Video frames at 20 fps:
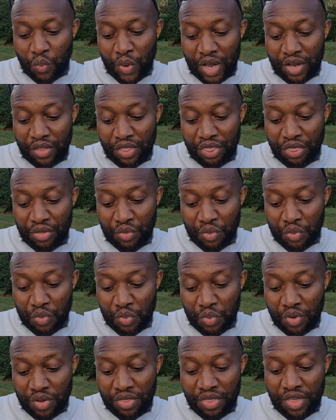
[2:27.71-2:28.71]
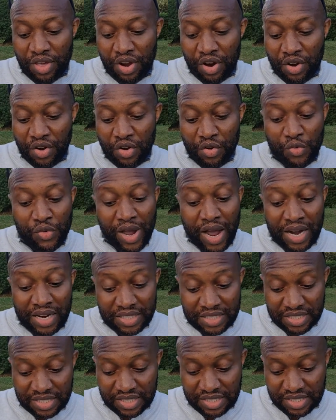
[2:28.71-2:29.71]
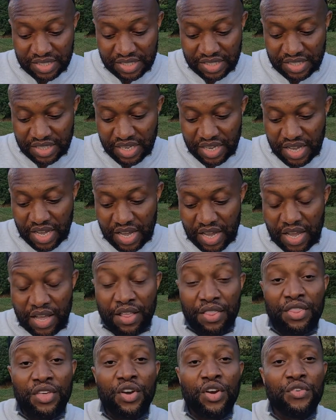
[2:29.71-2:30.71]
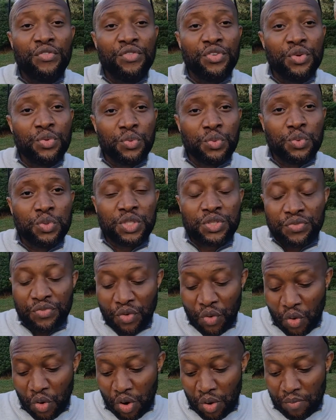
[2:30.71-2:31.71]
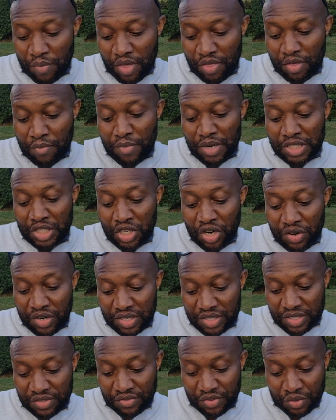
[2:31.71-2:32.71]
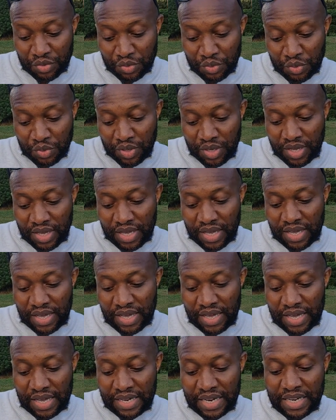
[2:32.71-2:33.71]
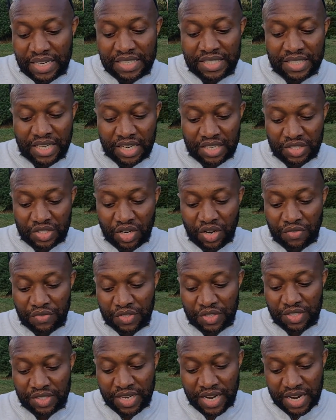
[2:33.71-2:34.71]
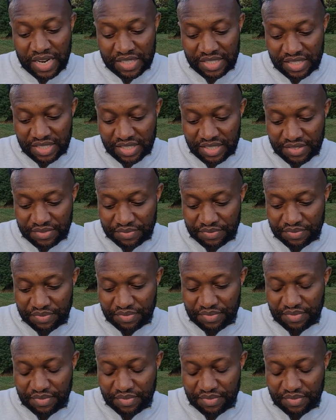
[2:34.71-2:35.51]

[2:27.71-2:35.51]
when through their realities, their views form the majority view in any sector of society.